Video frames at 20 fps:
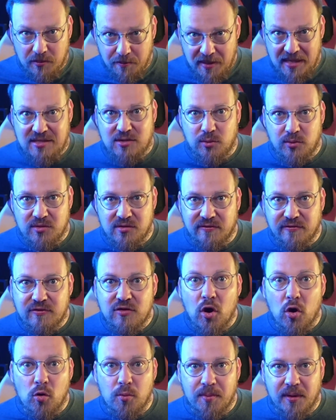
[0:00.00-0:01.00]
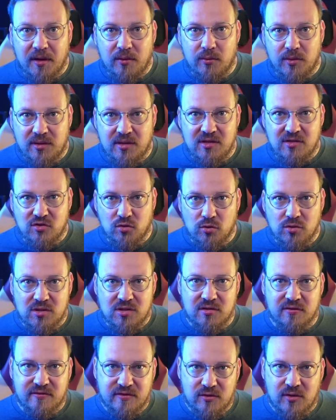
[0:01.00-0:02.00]
best ways of coping with these
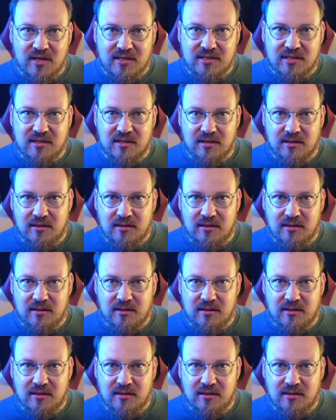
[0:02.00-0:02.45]
sources of stress